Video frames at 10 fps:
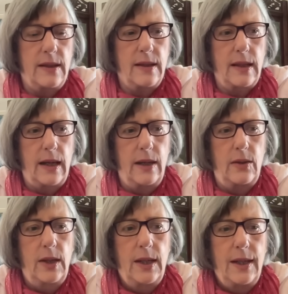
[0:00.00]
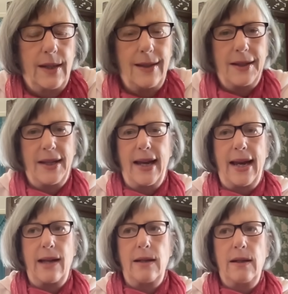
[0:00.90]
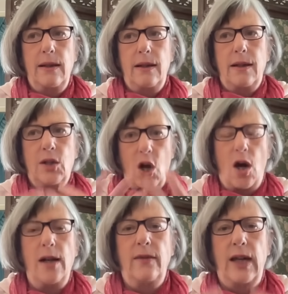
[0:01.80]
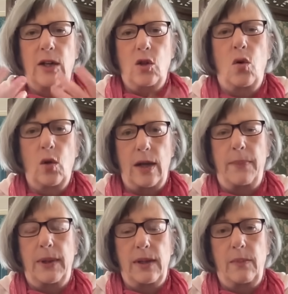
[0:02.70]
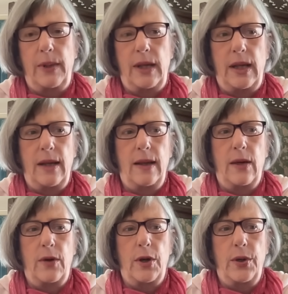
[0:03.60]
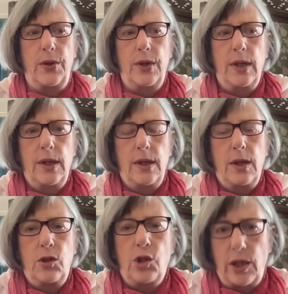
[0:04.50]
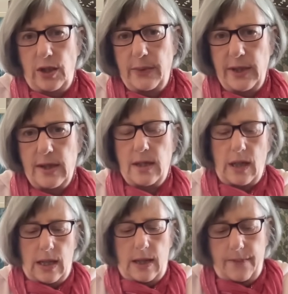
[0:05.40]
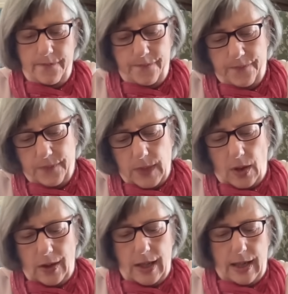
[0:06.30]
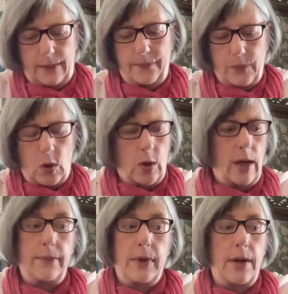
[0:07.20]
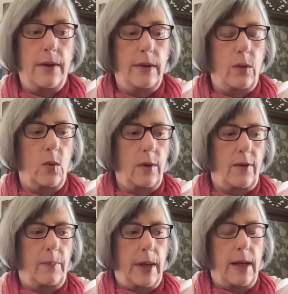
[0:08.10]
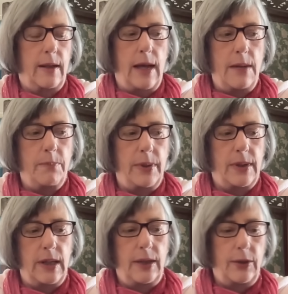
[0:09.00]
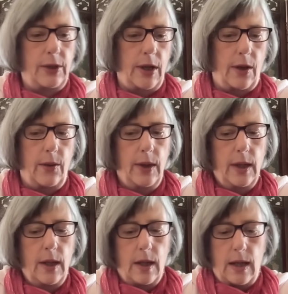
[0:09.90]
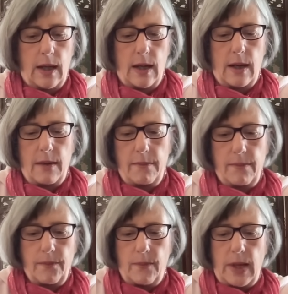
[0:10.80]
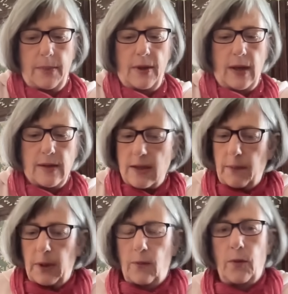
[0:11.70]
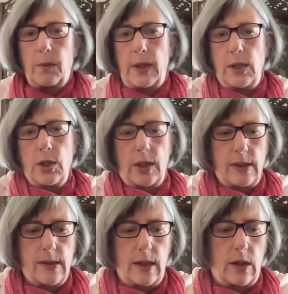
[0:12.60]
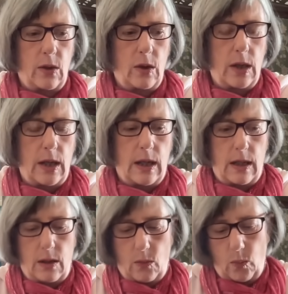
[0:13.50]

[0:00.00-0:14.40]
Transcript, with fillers: the scale, can kind of get caught up a little bit in their own judgments. Um, okay. All right. I don't know what sparked that, but there you go. Uh, maybe that's something for me to consider uh,